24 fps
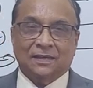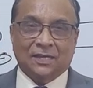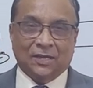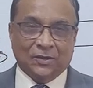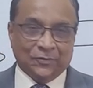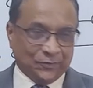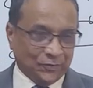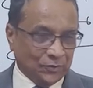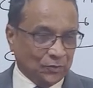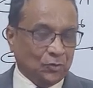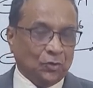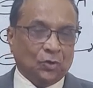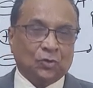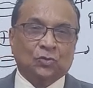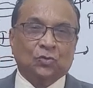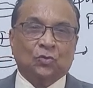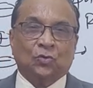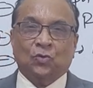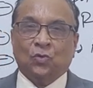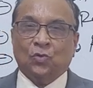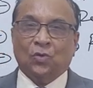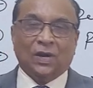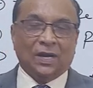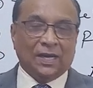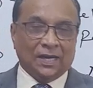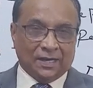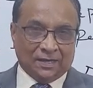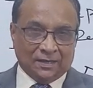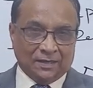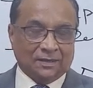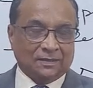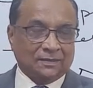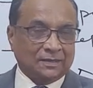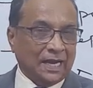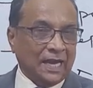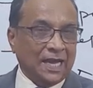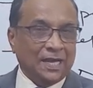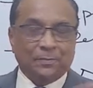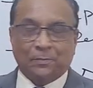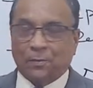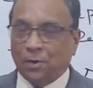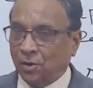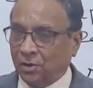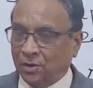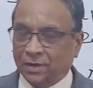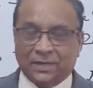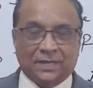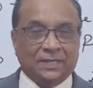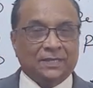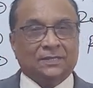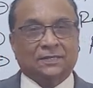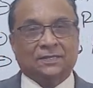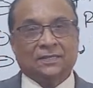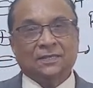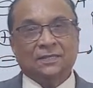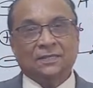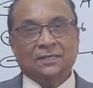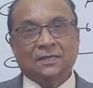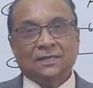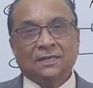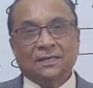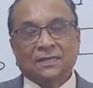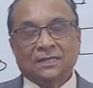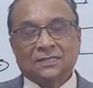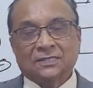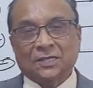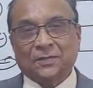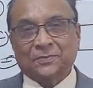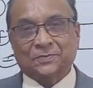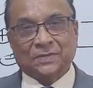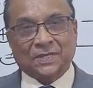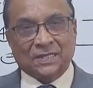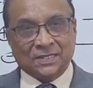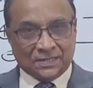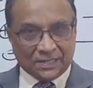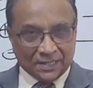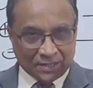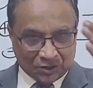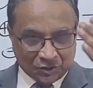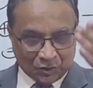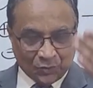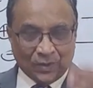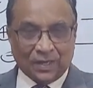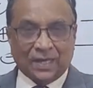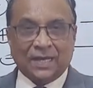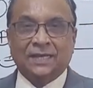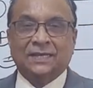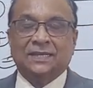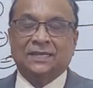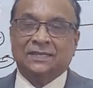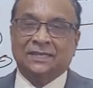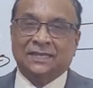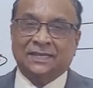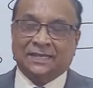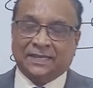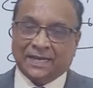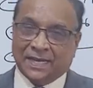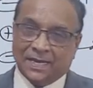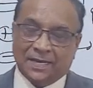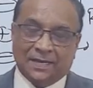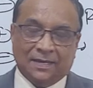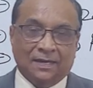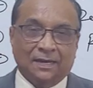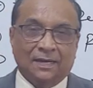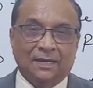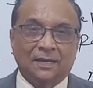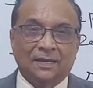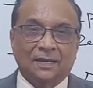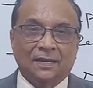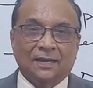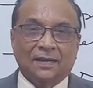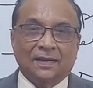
If you go to Google and type all these substances, you will get the detail